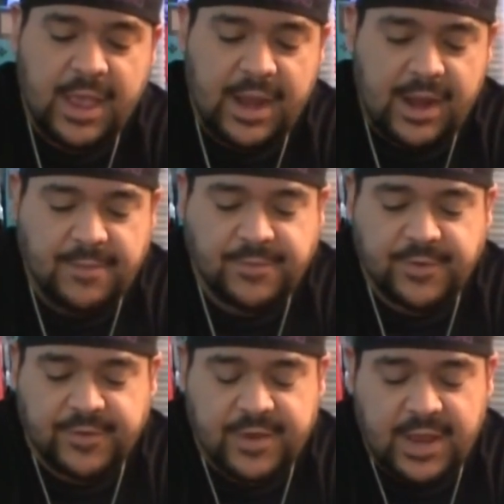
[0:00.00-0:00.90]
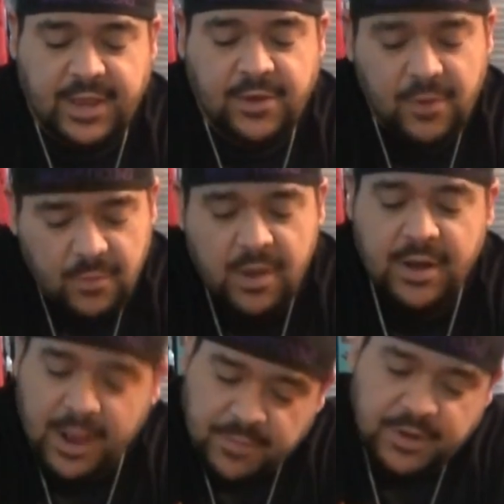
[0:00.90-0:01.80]
and I'm just like, you know
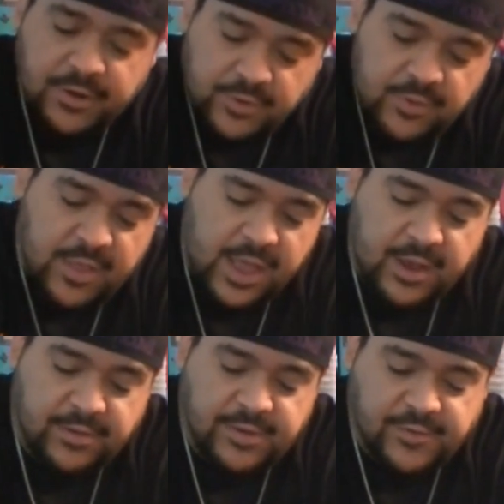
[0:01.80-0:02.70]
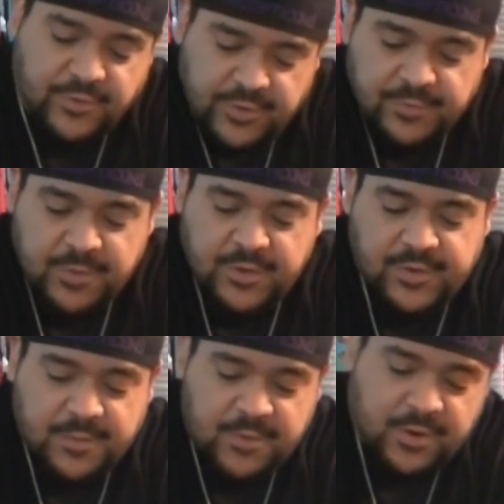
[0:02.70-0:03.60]
what, I'm going to do that. It's
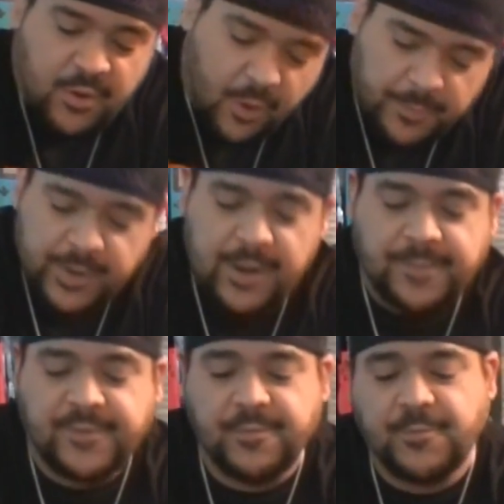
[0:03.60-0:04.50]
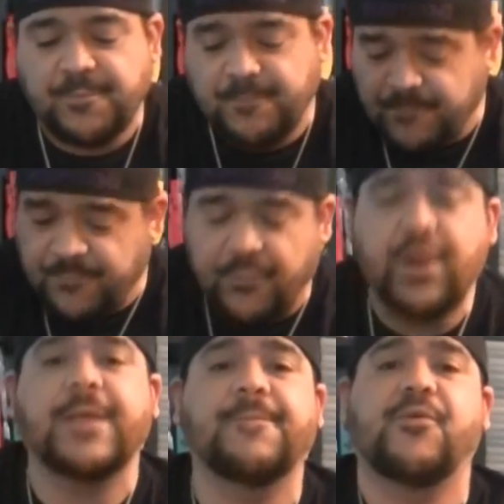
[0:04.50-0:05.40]
Christmas, I'm going to open up some
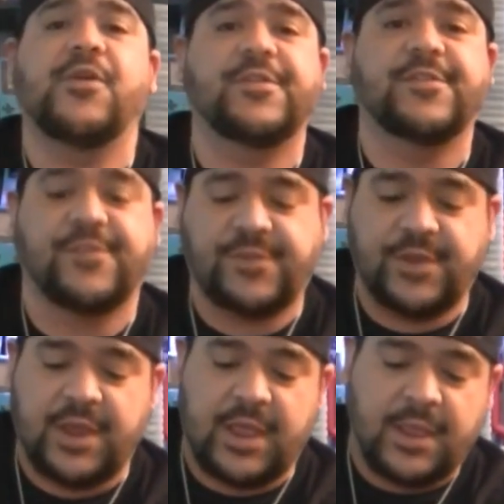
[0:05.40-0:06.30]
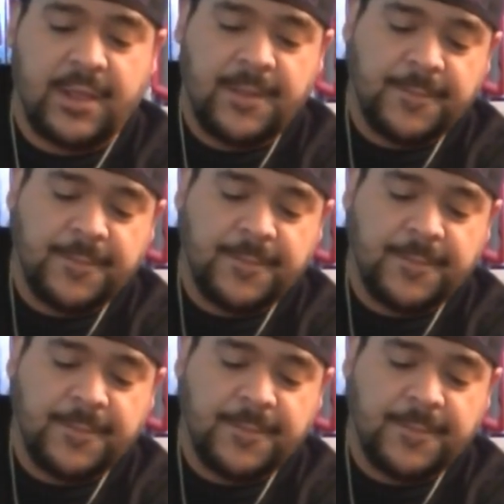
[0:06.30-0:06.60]
freaking presents today,